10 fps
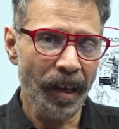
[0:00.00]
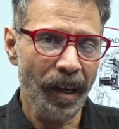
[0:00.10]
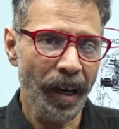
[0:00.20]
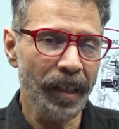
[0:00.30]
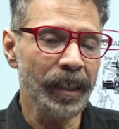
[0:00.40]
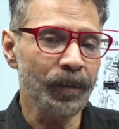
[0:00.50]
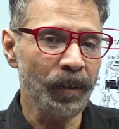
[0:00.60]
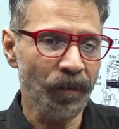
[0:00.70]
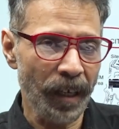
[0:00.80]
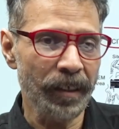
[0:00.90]
And this we
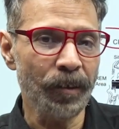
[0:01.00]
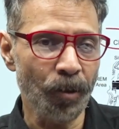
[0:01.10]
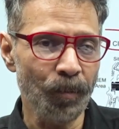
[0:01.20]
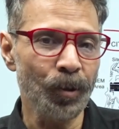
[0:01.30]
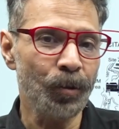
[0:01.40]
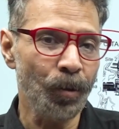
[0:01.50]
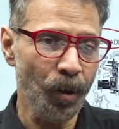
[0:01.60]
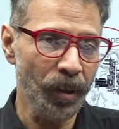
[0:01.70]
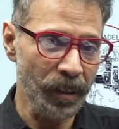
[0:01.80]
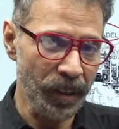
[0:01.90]
find in almost
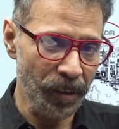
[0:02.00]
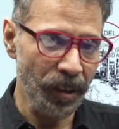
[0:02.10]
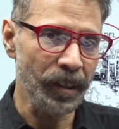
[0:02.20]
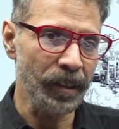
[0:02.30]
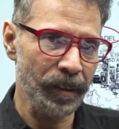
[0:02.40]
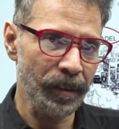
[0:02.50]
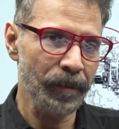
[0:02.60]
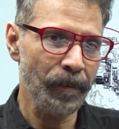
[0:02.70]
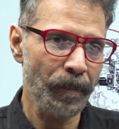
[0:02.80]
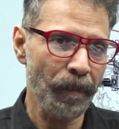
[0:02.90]
all the cities,
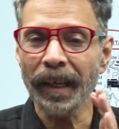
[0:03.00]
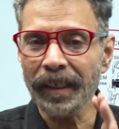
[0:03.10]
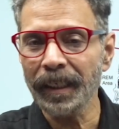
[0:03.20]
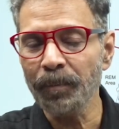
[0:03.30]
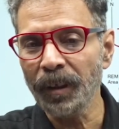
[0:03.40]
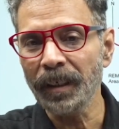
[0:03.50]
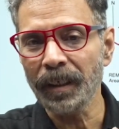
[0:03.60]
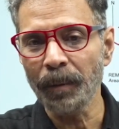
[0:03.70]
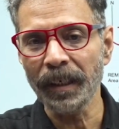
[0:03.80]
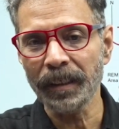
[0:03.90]
excepting
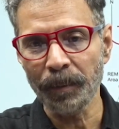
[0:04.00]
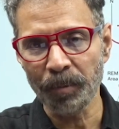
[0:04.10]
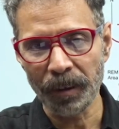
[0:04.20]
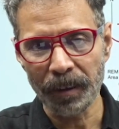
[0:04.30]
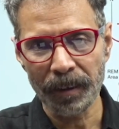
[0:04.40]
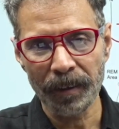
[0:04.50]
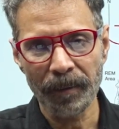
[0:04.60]
some exceptions.